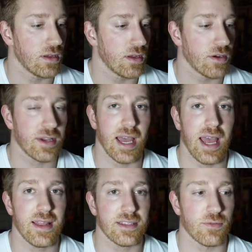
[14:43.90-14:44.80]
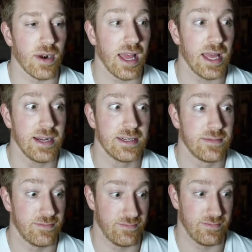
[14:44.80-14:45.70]
Okay, that's red.
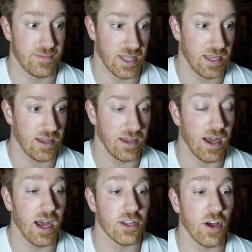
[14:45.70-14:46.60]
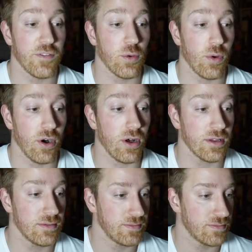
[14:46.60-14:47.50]
I love you all.
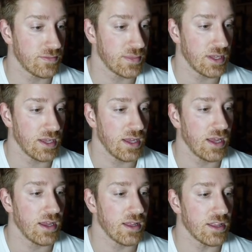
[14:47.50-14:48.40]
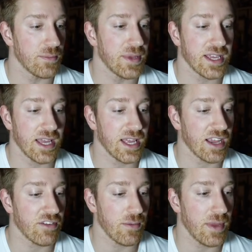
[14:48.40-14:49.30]
The beginning of
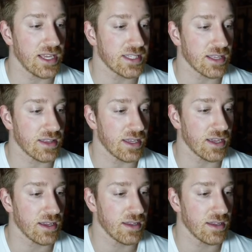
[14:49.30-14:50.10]
an amazing thing.